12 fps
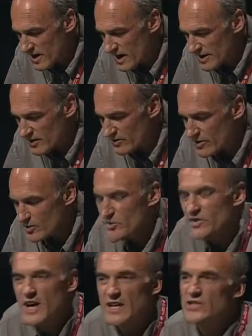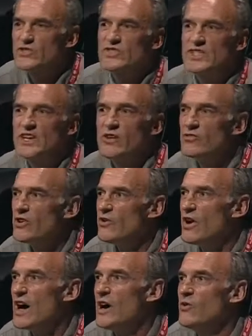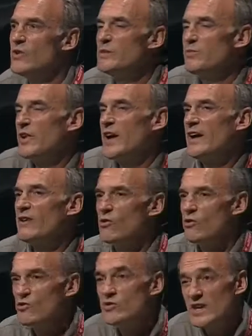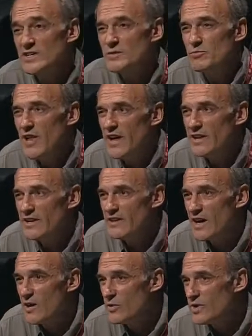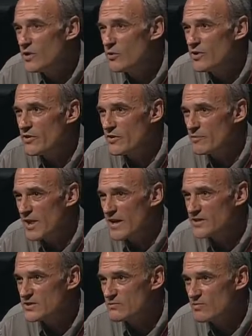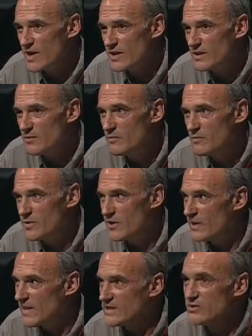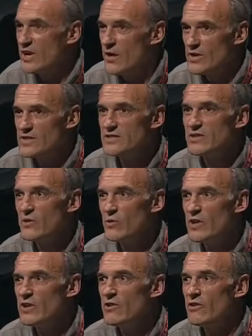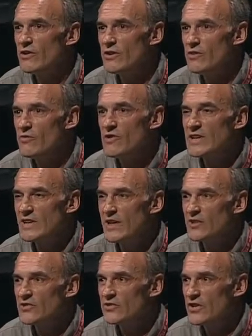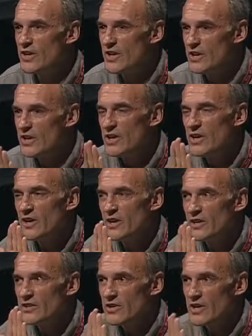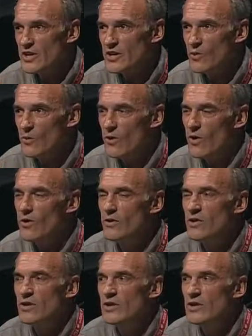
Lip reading: I don't know what the answer is. I don't know how we plan or who does the planning and how we know whether the planners are right. But all I do know is that when you're very close to hitting the wall,